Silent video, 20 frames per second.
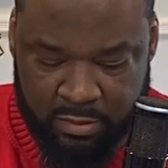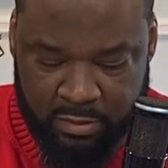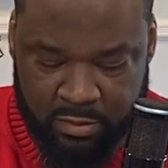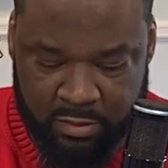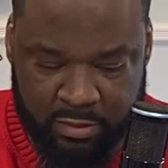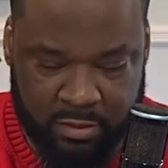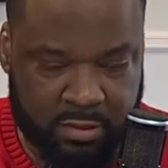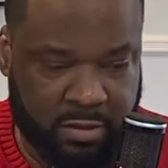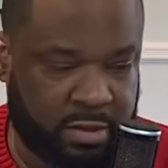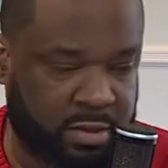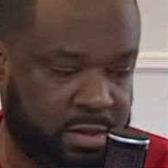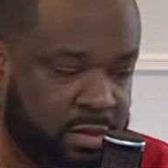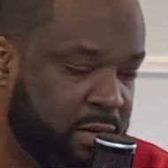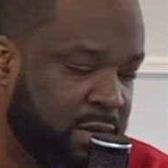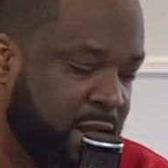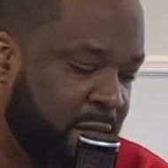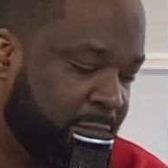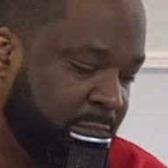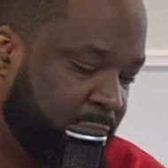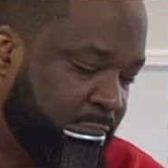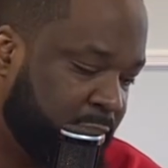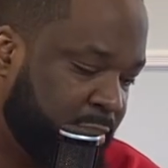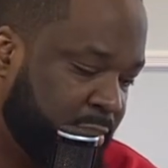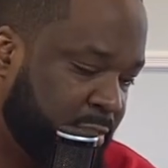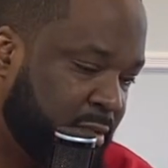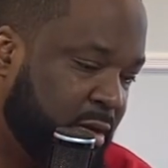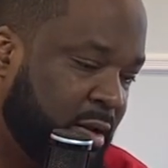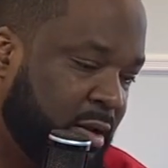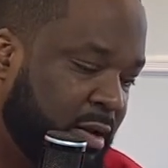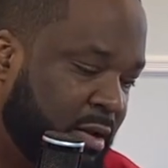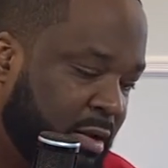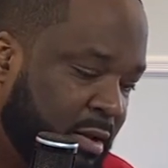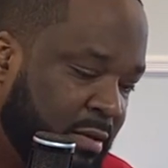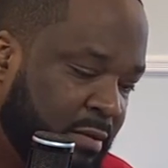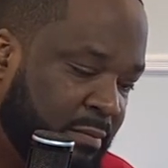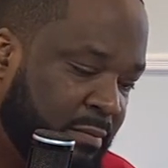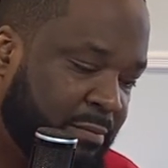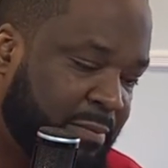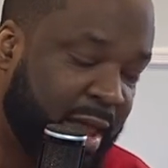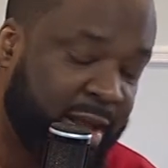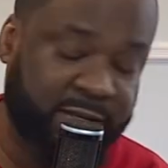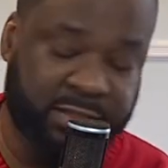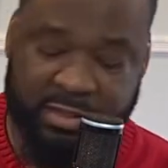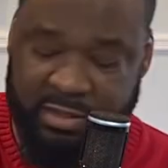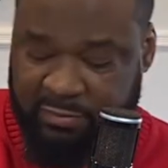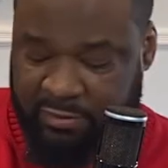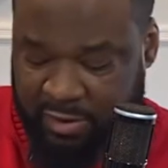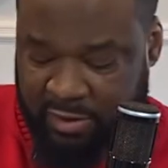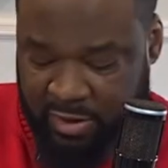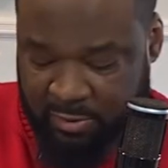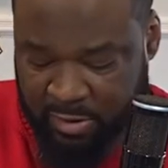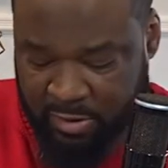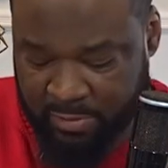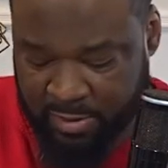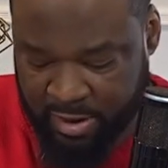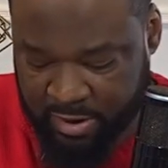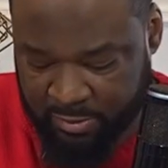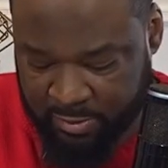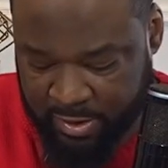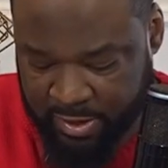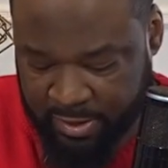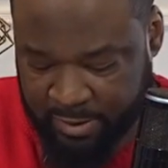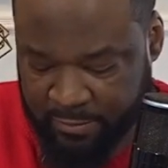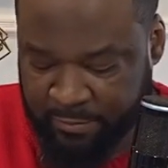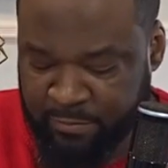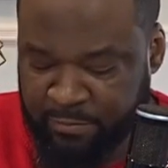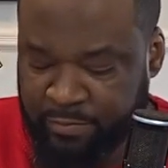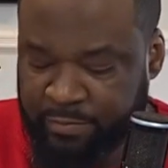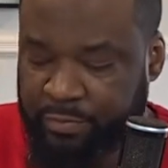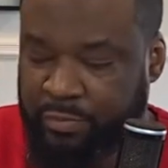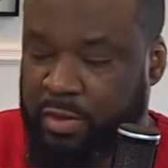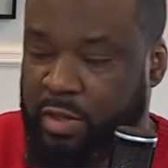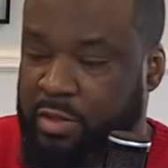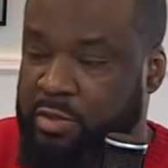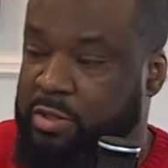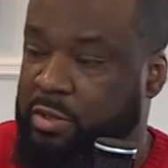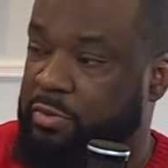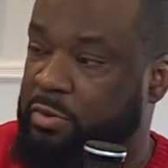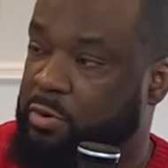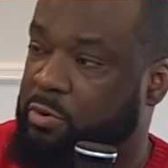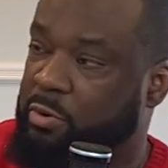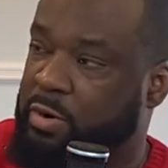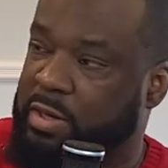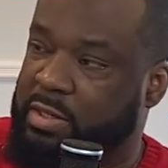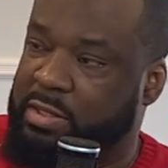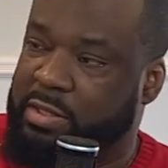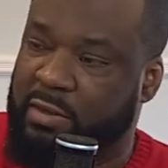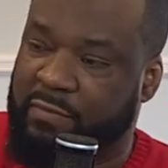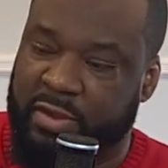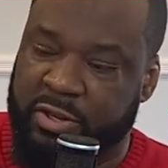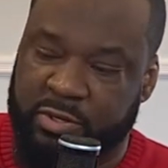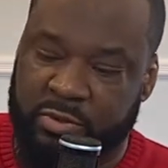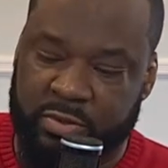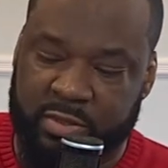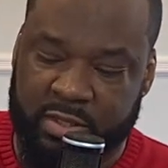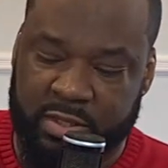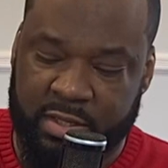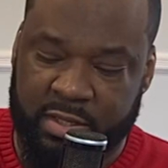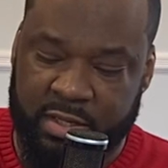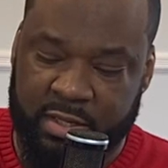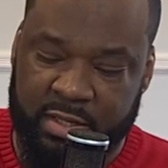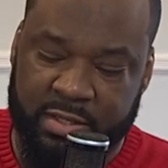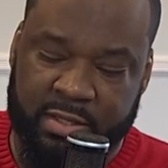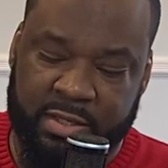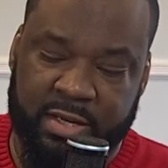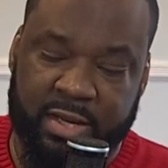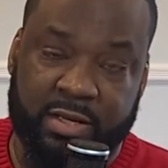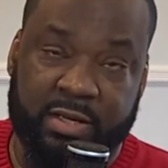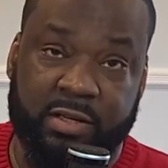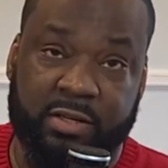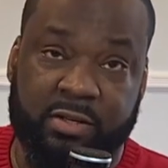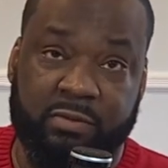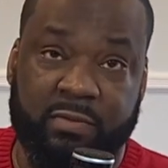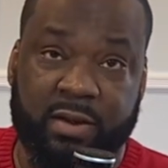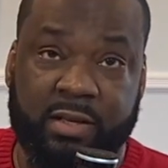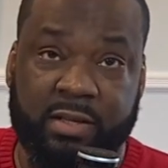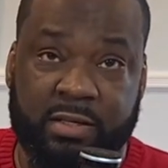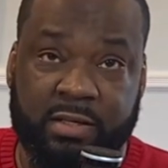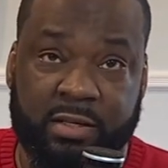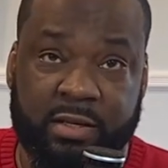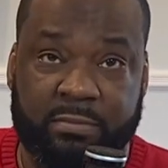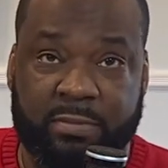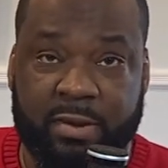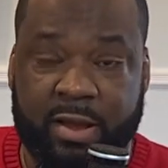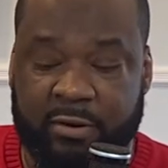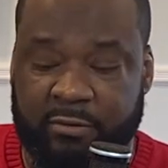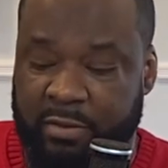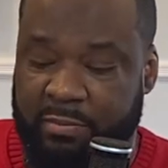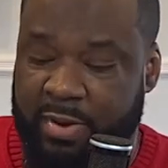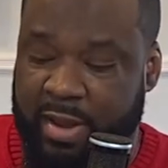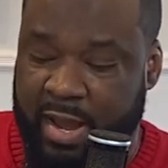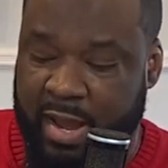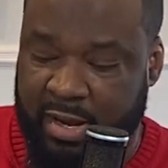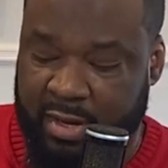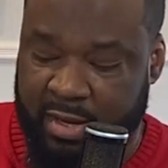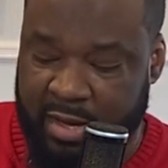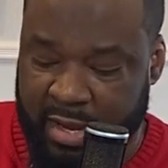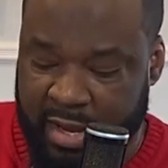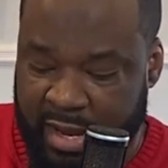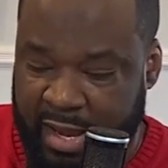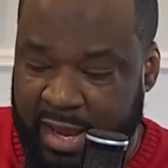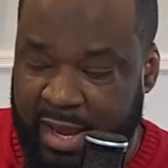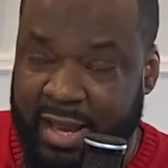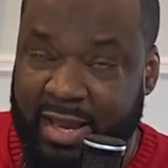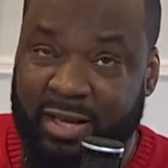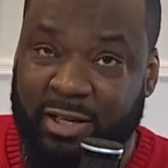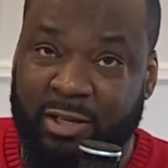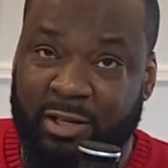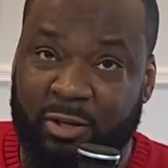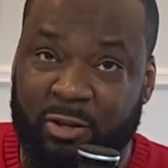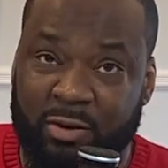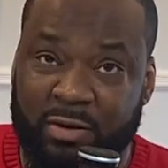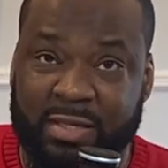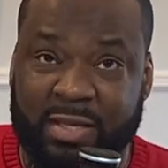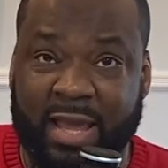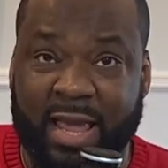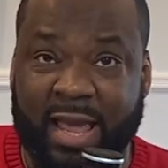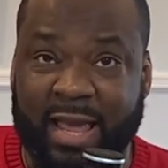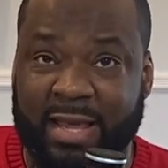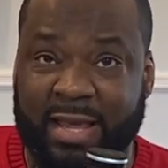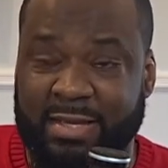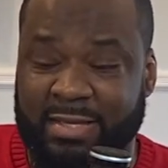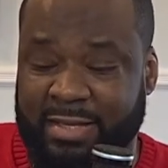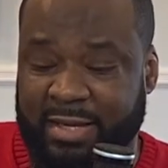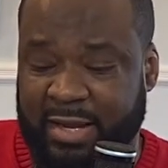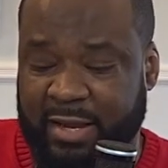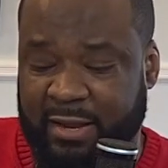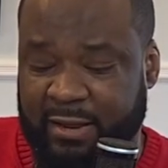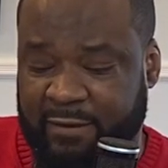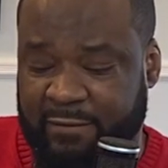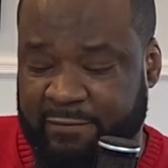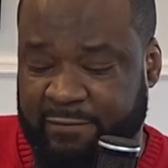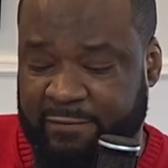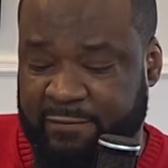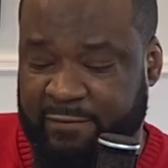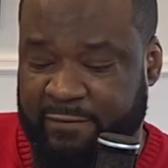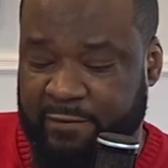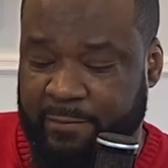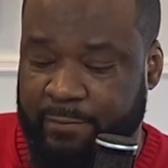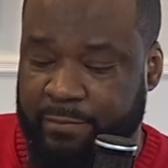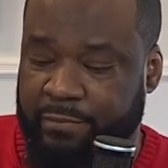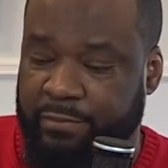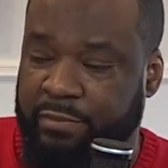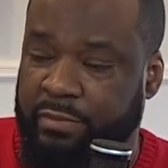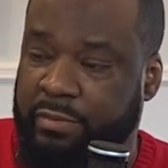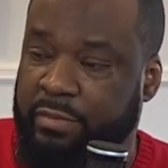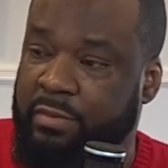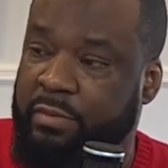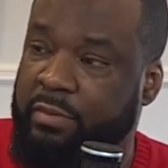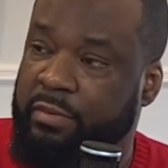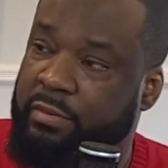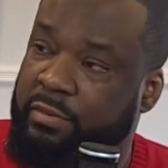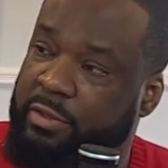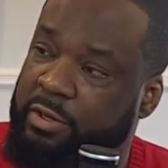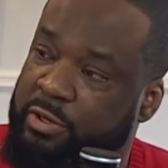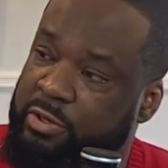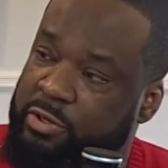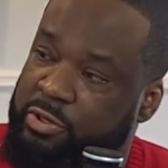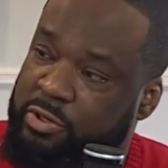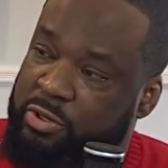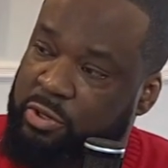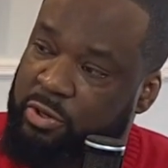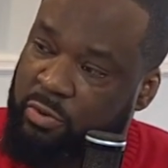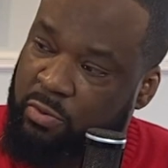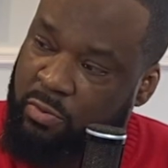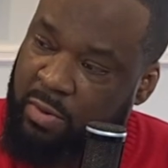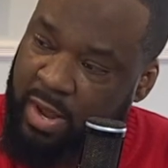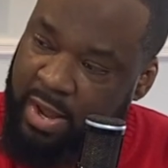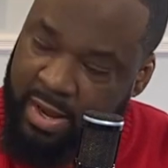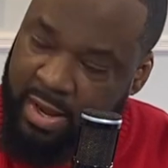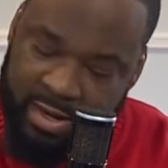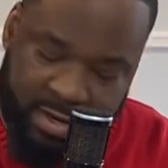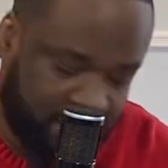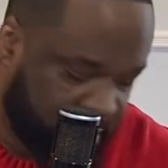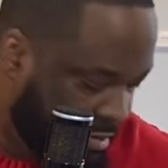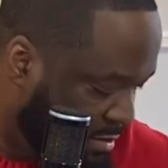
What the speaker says: All right. Apple packaged this very well, by the way. So the cord itself, as you see, is connected directly to the battery pack. It looks as if there's no way